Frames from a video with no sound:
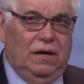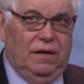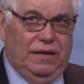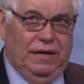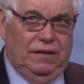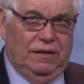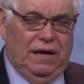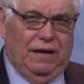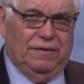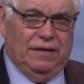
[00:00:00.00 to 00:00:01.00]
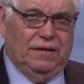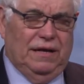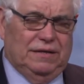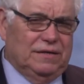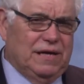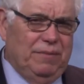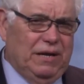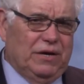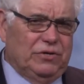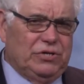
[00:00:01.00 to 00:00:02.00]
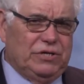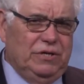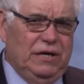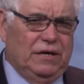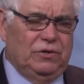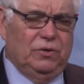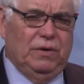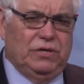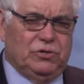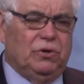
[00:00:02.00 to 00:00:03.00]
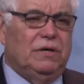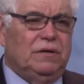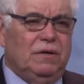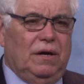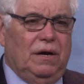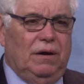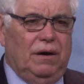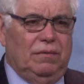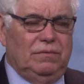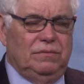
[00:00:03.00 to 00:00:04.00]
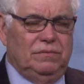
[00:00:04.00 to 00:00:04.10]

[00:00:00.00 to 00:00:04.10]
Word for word: Uh, they, they, I think at the time they could they could do a joint uh,